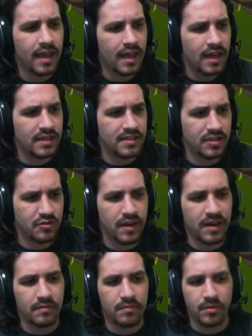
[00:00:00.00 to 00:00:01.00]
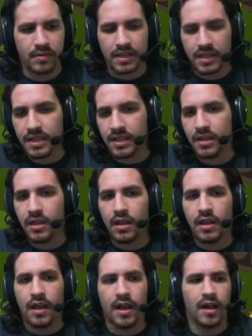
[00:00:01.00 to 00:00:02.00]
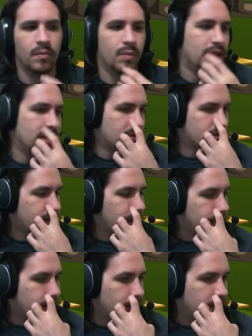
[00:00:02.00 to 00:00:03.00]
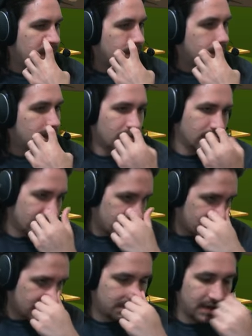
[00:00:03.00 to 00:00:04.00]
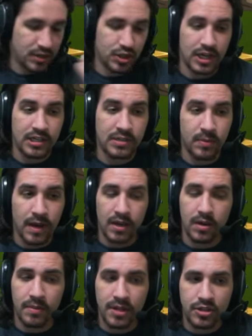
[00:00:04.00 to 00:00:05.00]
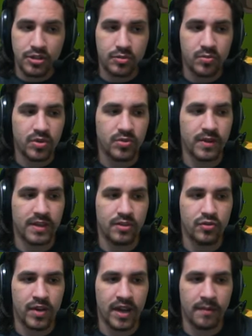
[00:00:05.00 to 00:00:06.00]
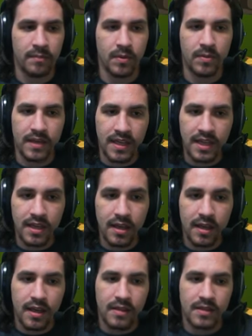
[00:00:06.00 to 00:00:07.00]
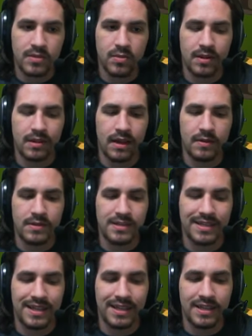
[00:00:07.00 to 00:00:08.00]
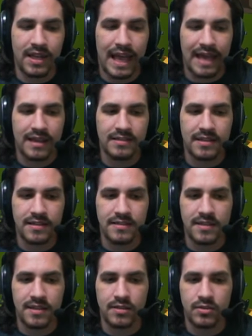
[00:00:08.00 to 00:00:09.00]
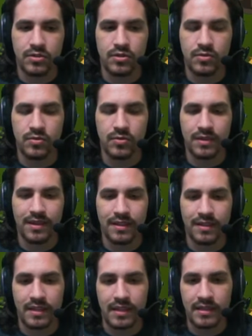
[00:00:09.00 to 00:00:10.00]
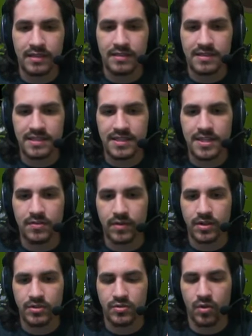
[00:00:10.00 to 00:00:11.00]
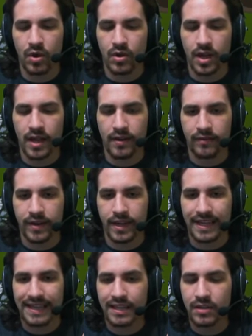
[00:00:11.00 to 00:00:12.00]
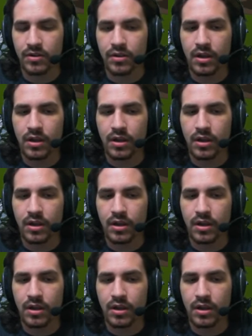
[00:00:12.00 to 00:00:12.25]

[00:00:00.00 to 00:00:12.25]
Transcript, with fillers: is the Dragonbone Key. Um, we get the Dragonbone Key by going and killing Big Jack Sprat a bunch. Once we get the Dragonbone Key, this will allow us to get an access into the secret zo area here